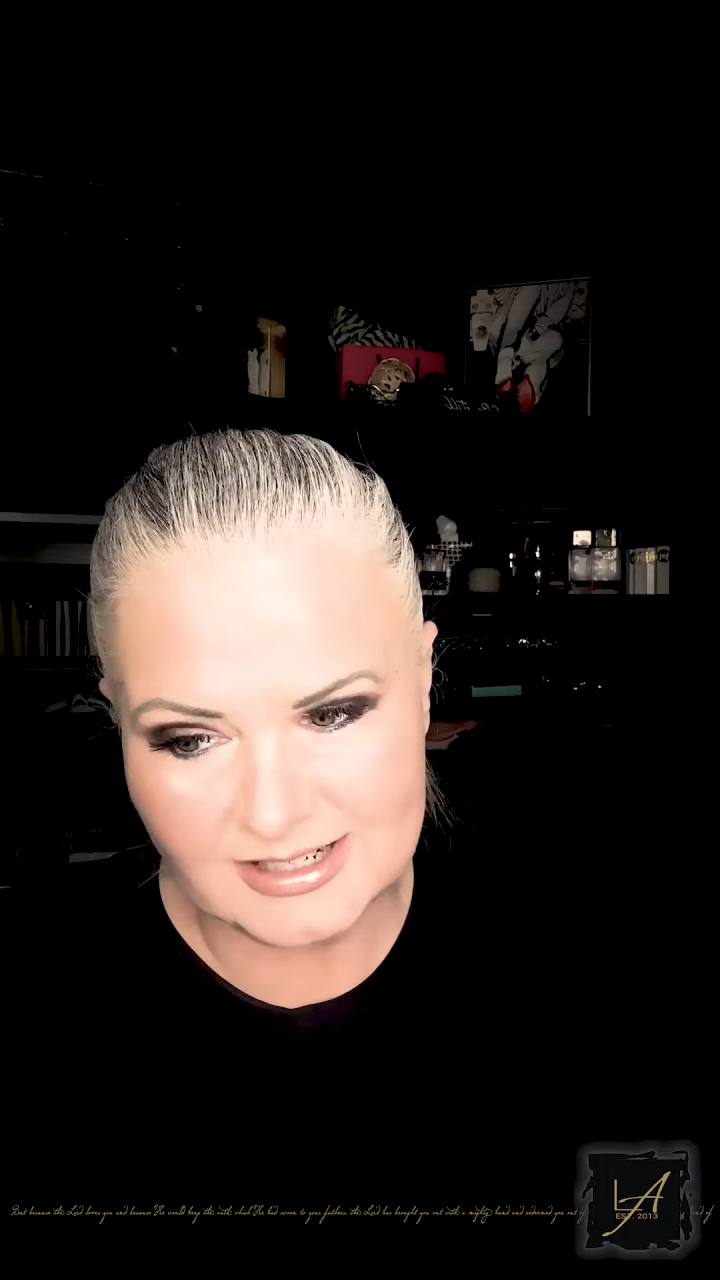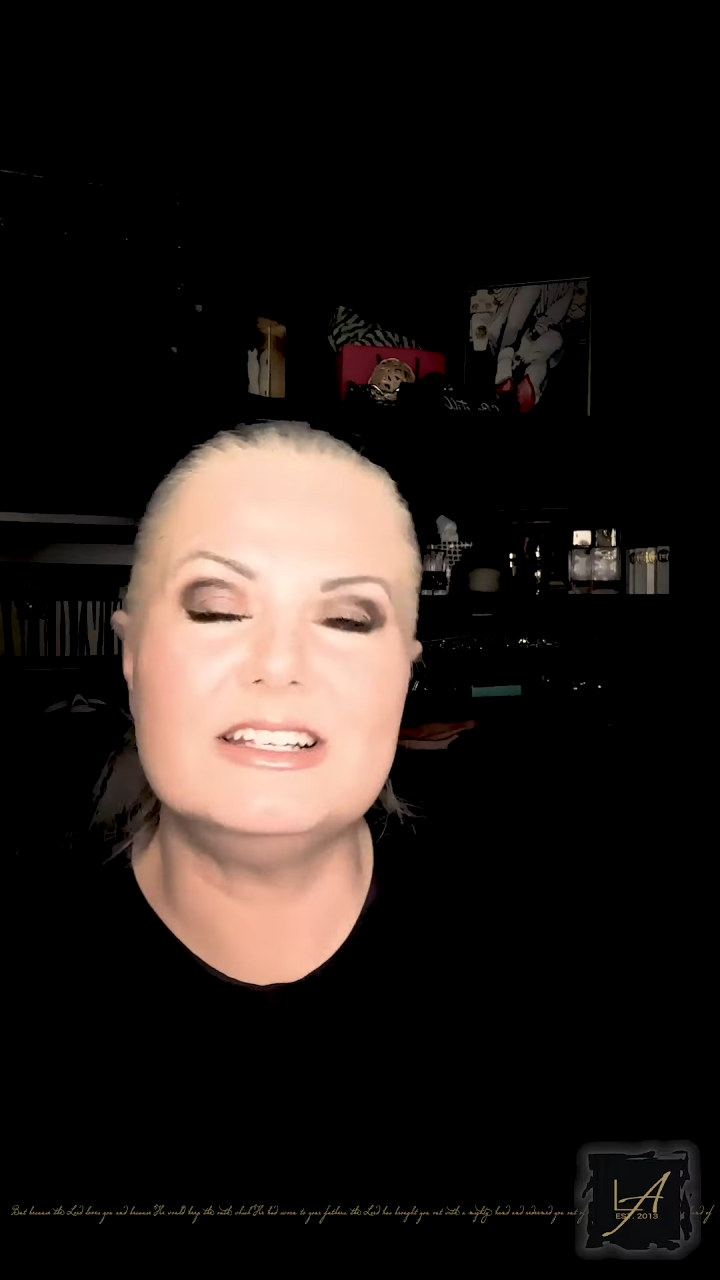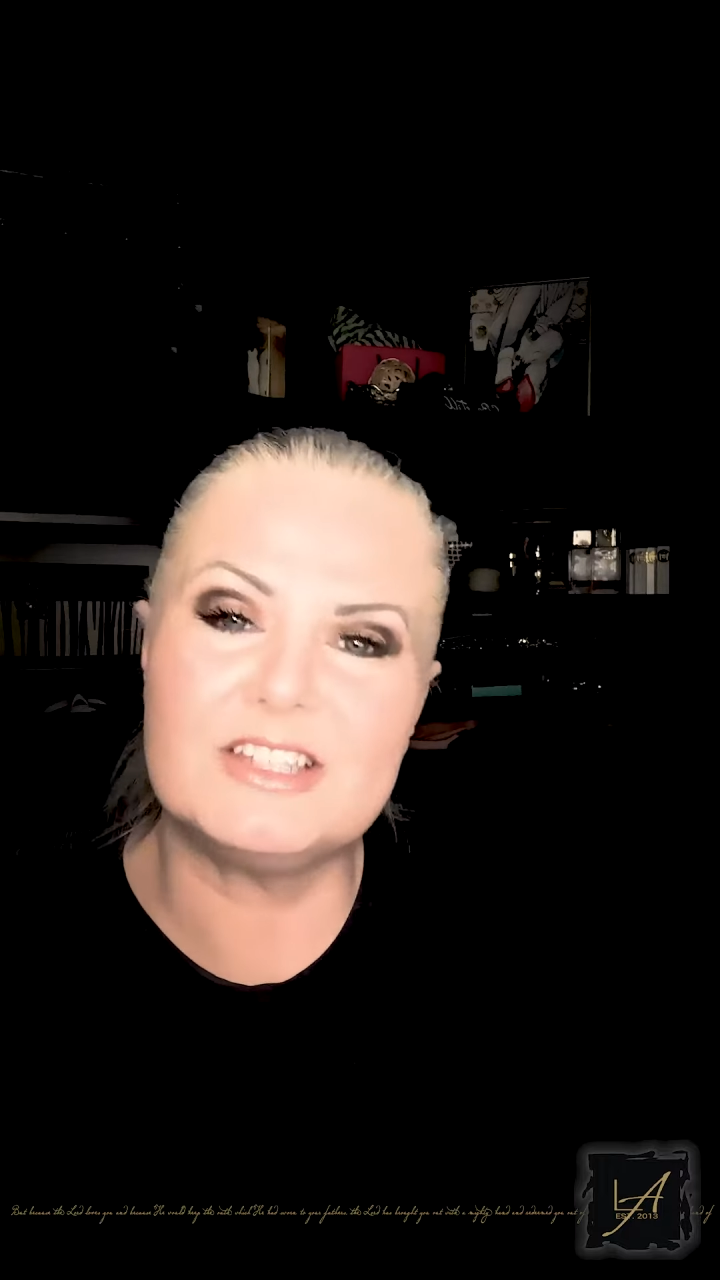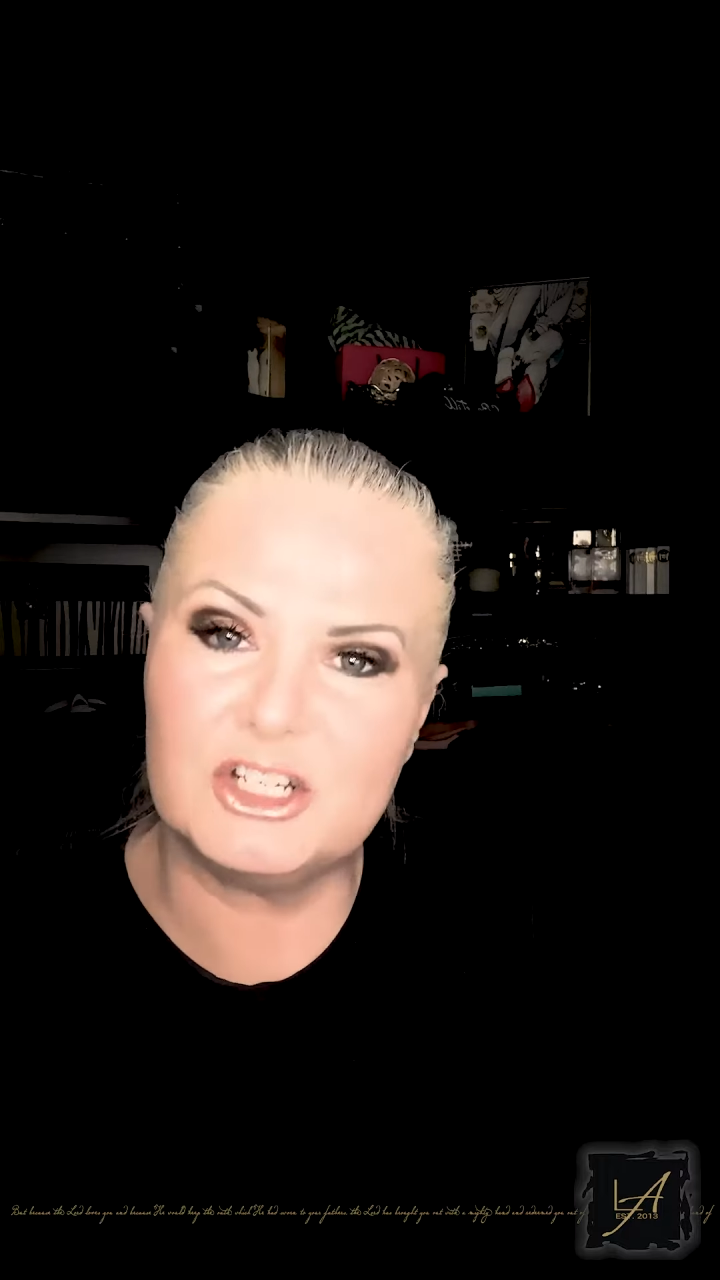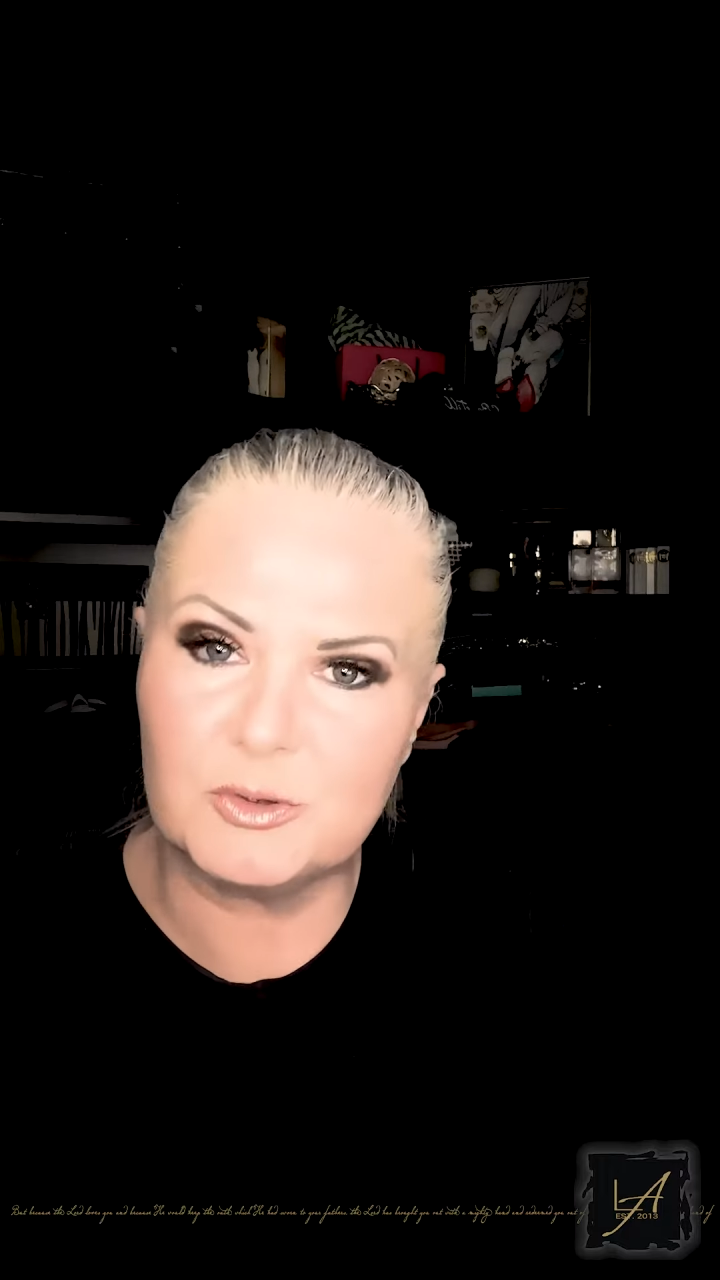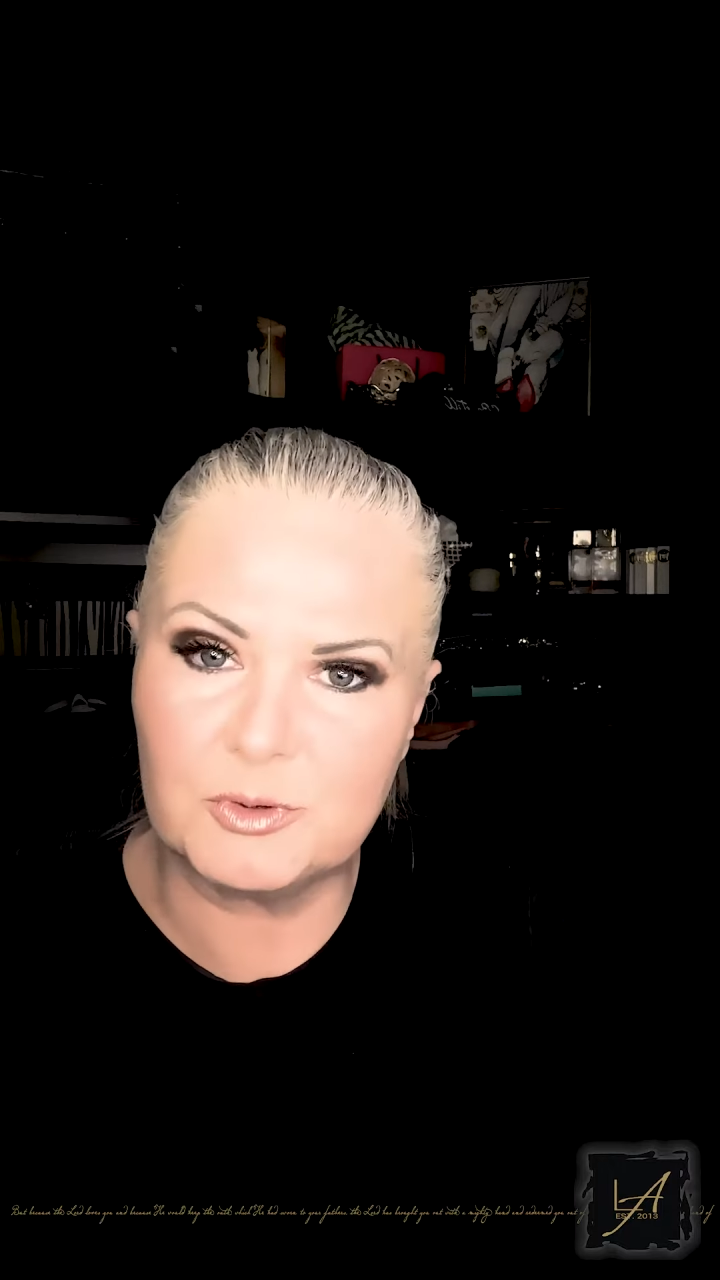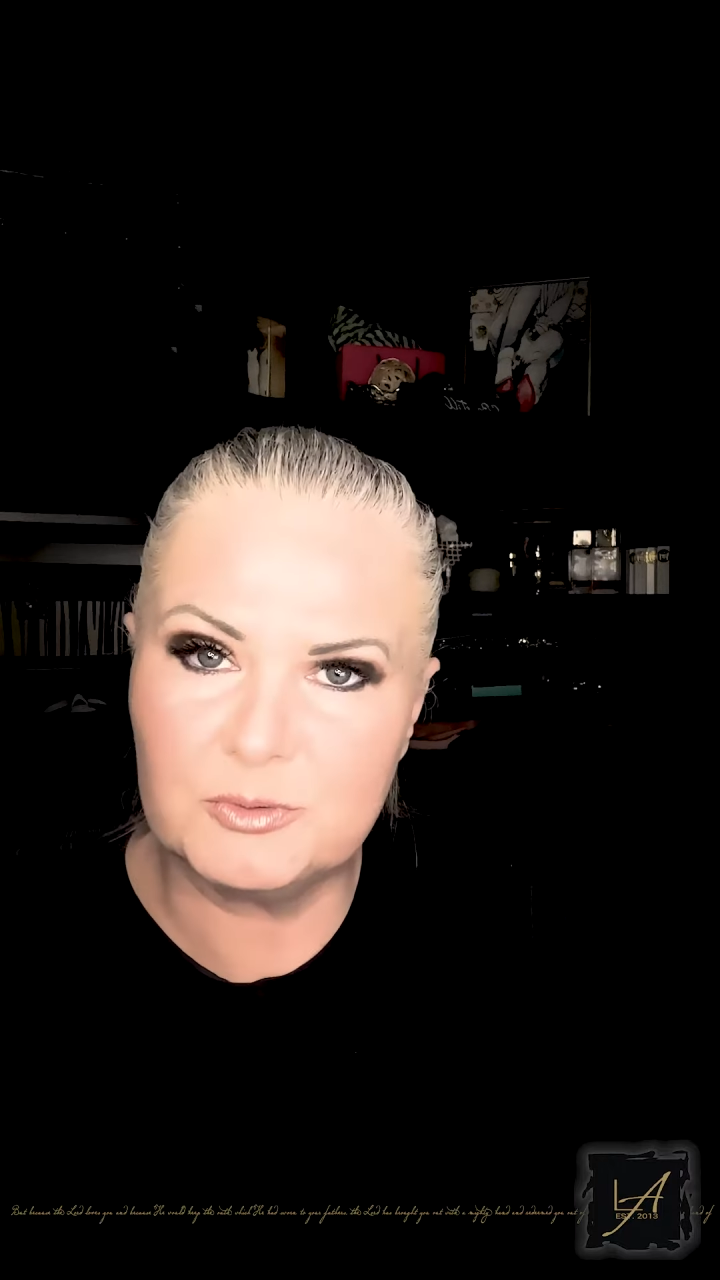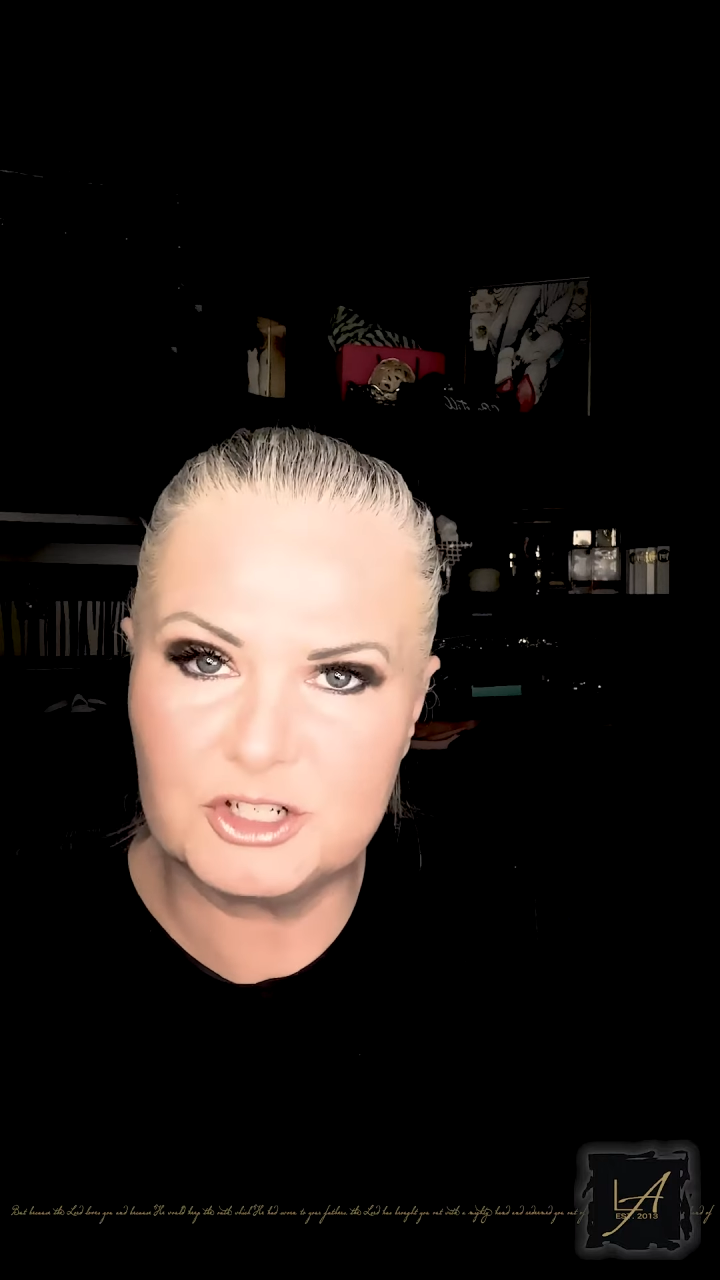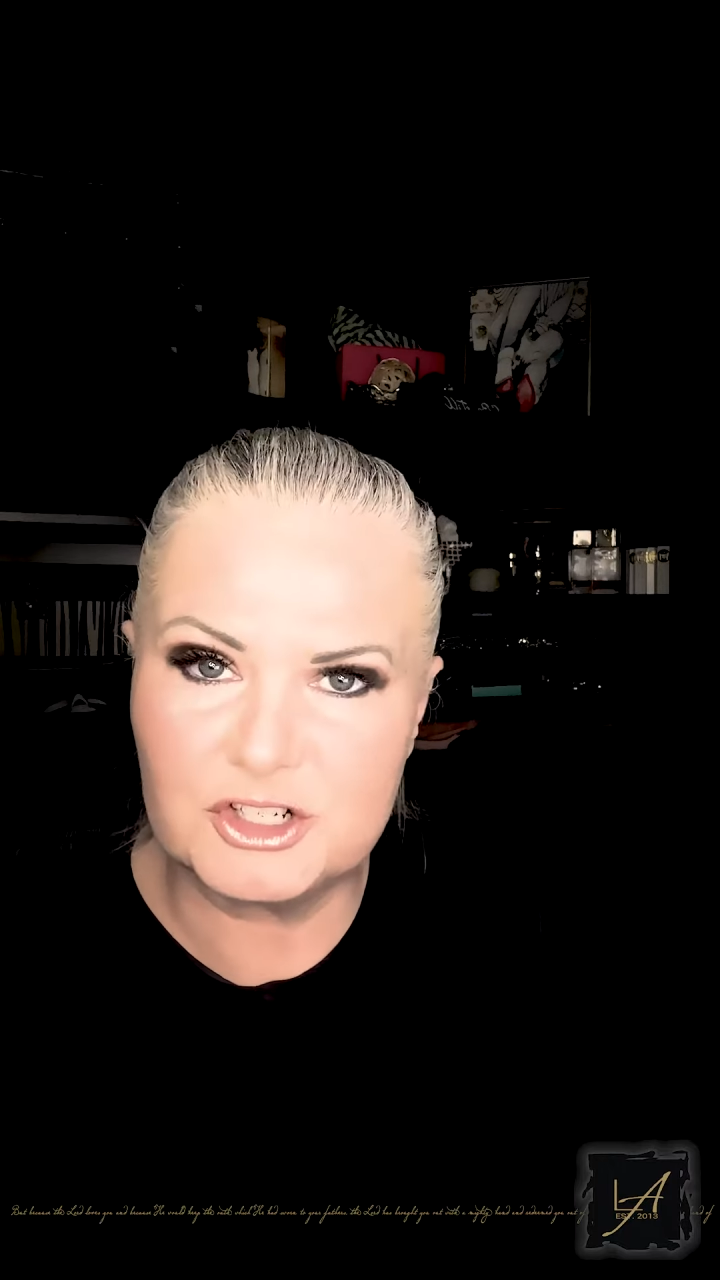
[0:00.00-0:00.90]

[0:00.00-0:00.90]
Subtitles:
He said, you ruined your